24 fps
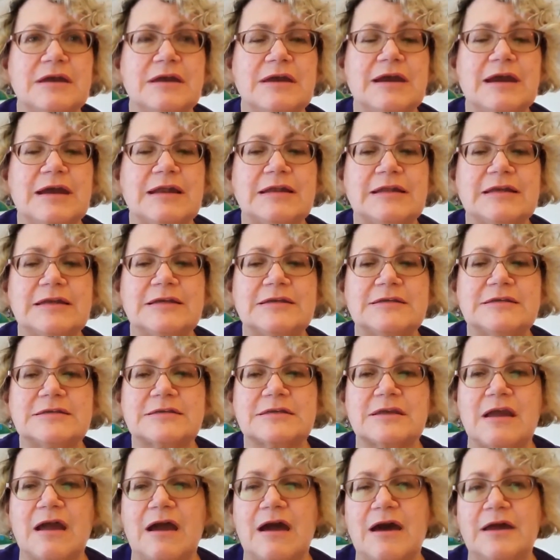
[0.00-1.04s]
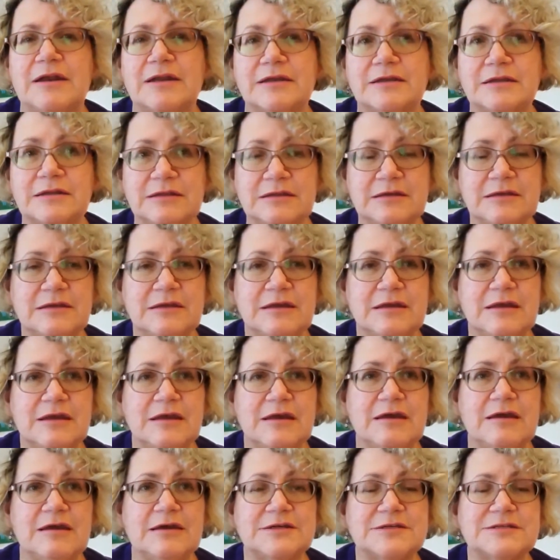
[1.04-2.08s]
Elias cardigan.
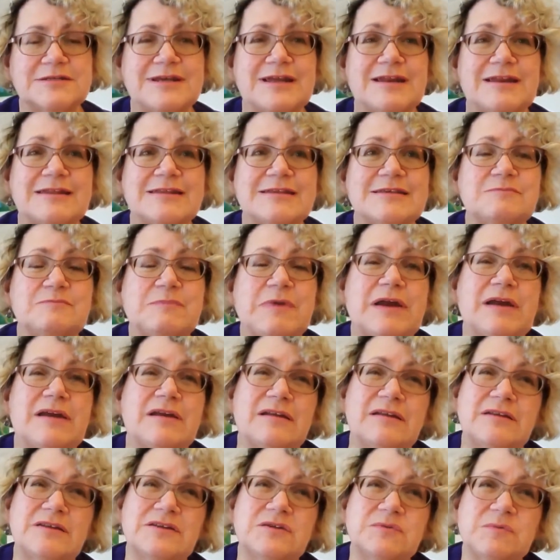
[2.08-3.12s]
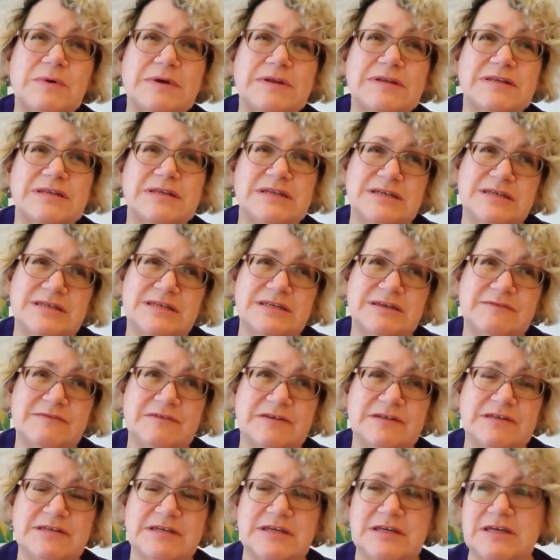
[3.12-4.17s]
I started this back in
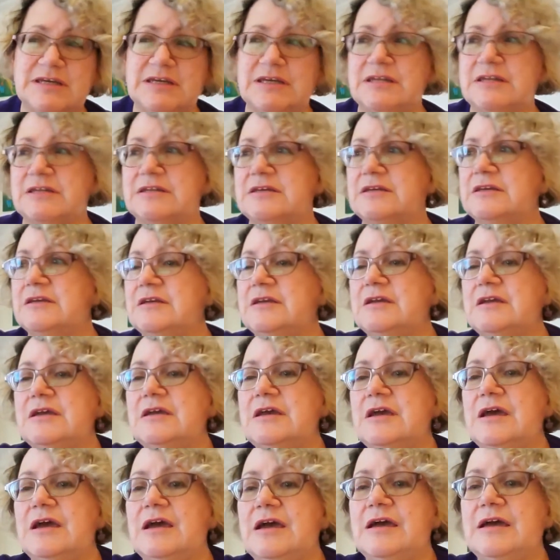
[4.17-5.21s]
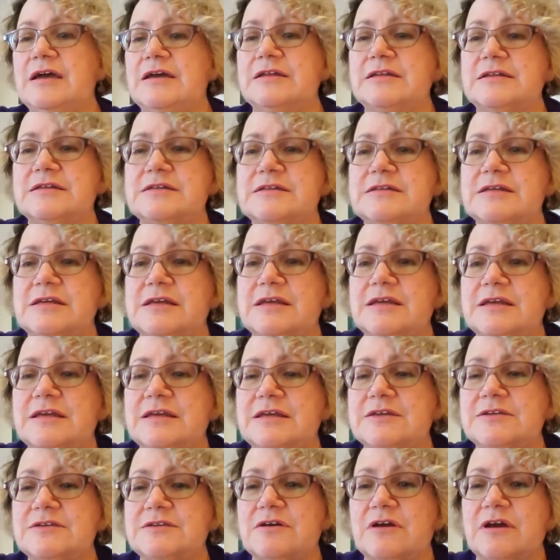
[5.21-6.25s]
2017, and it
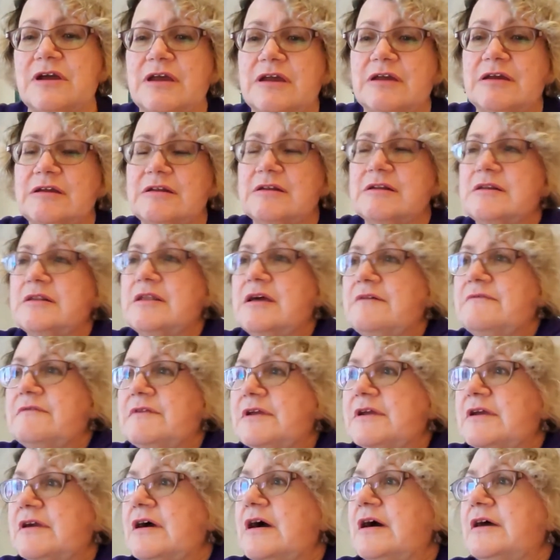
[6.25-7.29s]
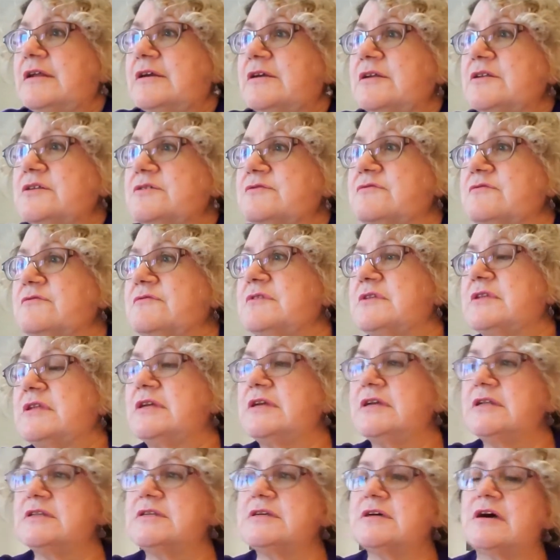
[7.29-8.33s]
is a lovely cardigan to have
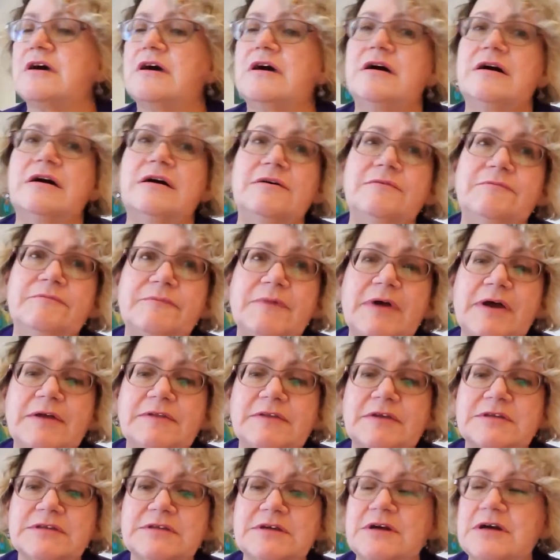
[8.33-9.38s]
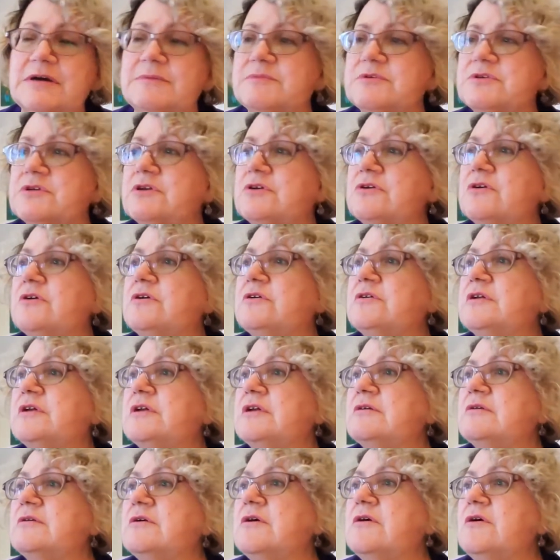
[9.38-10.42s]
knit. At the time she
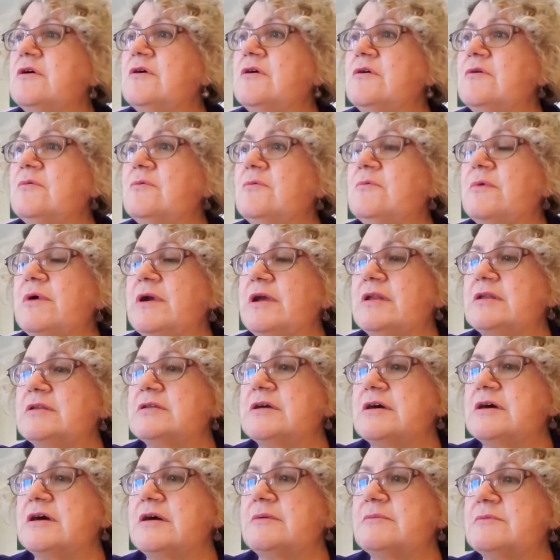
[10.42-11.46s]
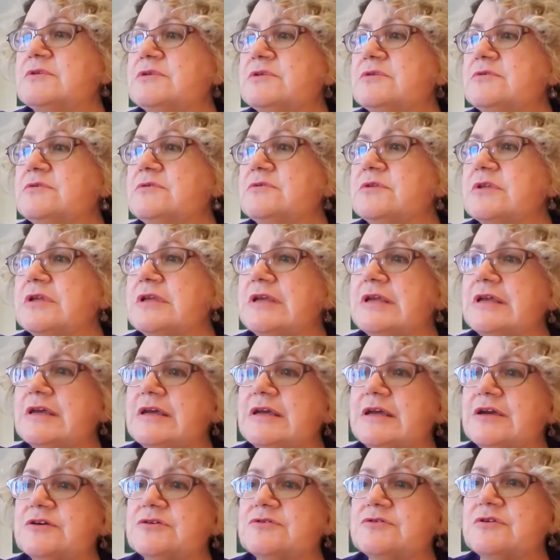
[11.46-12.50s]
only went up to the
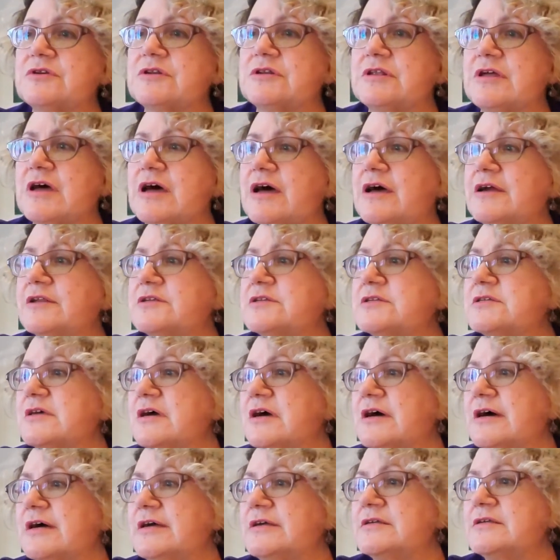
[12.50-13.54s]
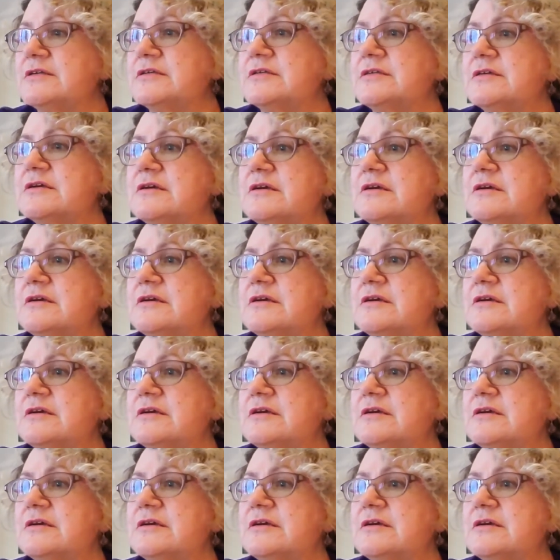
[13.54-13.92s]
extra large size,